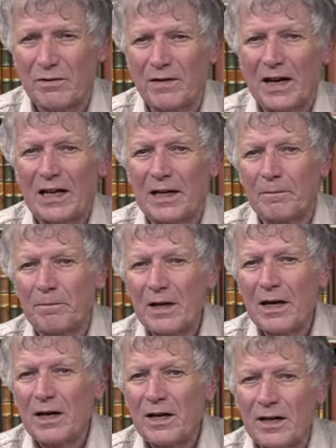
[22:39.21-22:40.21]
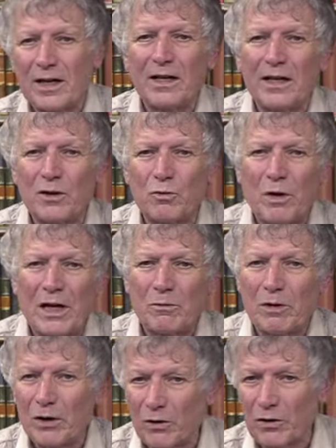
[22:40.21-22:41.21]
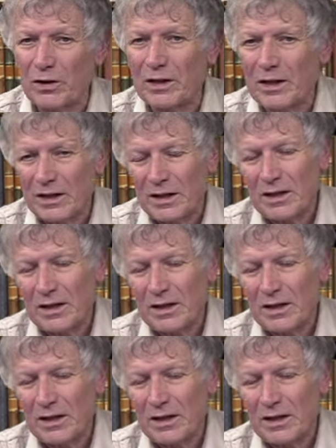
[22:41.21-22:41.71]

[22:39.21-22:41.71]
failing, King and Queen were heard